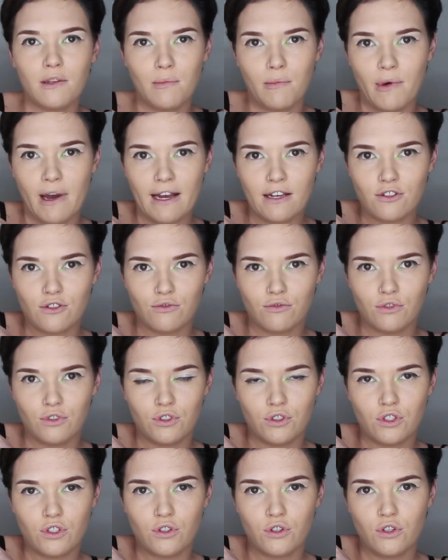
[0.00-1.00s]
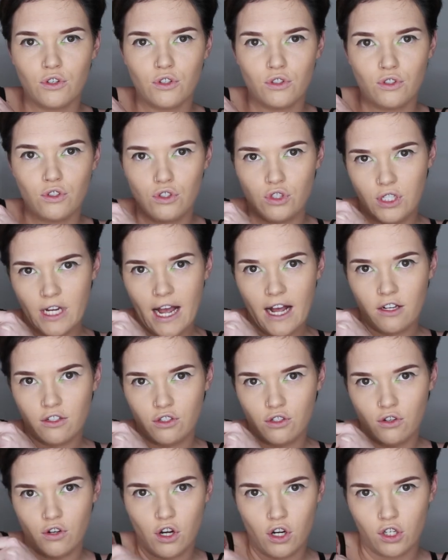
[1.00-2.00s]
the bus route down
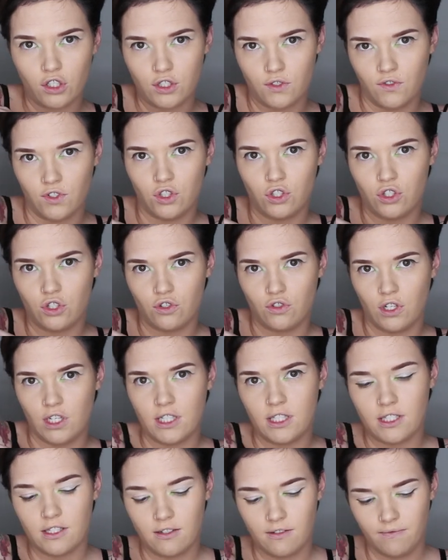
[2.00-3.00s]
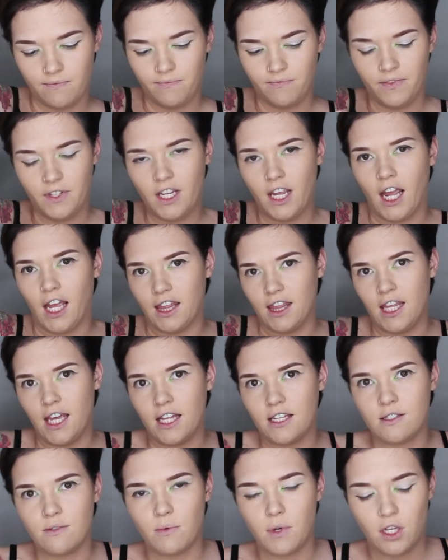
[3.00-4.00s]
to Oxford Street, and
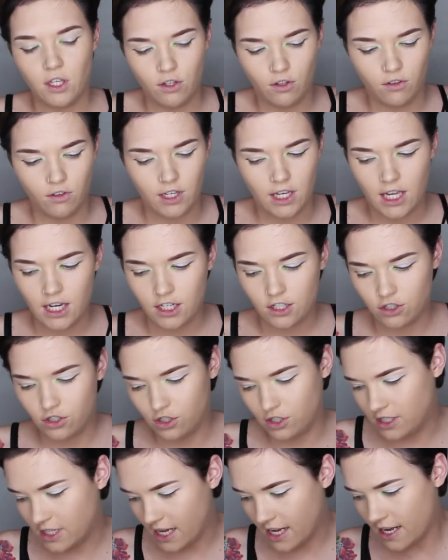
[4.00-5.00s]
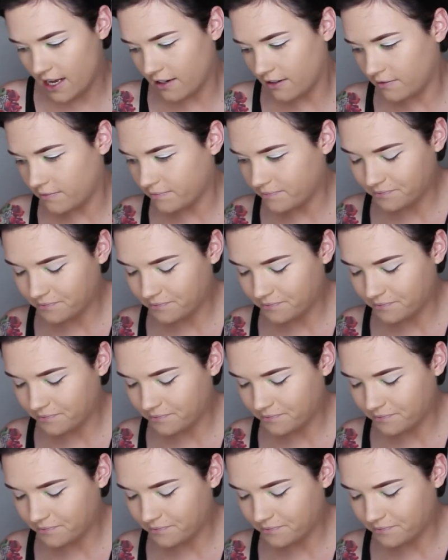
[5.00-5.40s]
that's where you'll get into town.